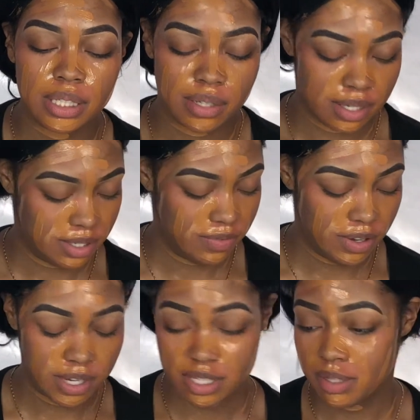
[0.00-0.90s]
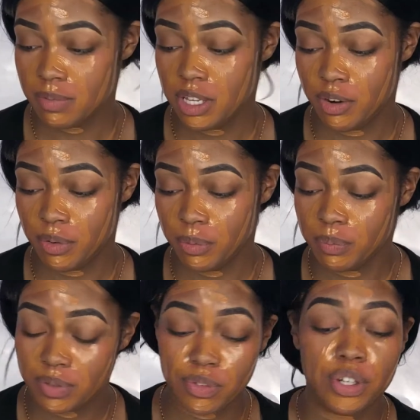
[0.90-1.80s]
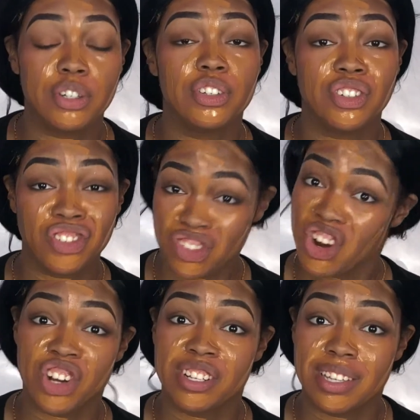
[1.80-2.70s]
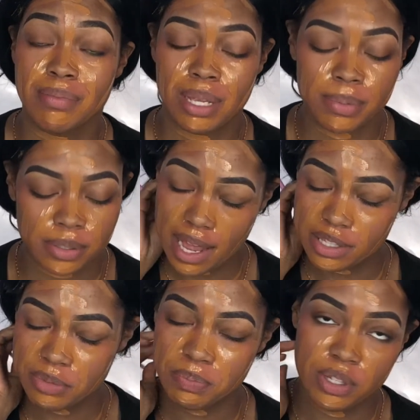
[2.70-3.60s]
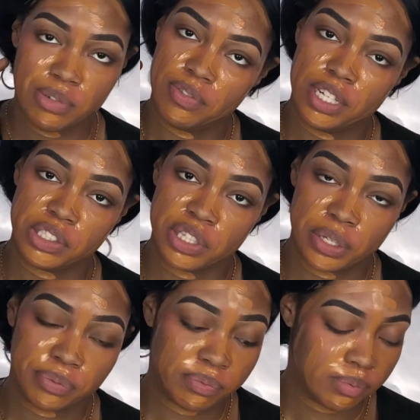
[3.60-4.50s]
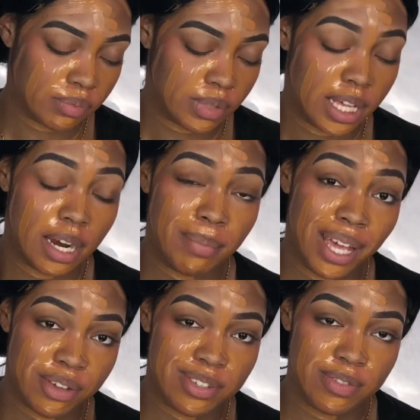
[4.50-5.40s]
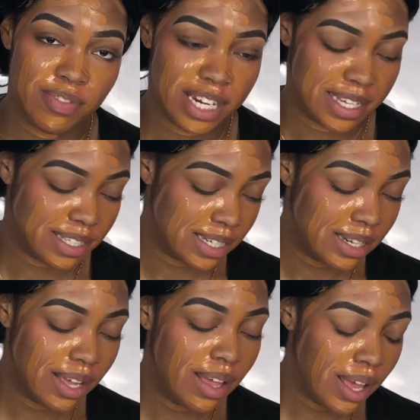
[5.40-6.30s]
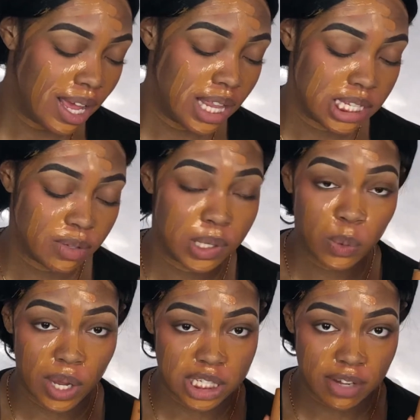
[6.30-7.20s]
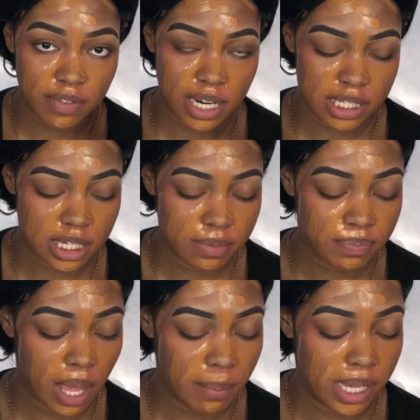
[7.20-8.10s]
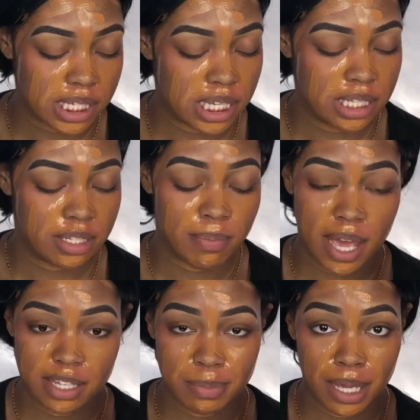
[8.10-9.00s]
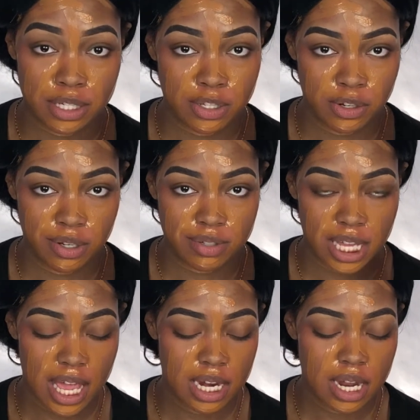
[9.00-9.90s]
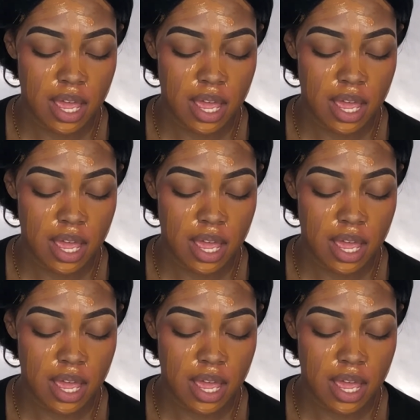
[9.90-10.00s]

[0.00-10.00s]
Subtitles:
Not just foundations in general, but for darker skinned people. It has a beautiful finish though, and I mean, I usually finesse it, and this is one of the ways I finesse it. I mix in the Smashbox Studio Skin,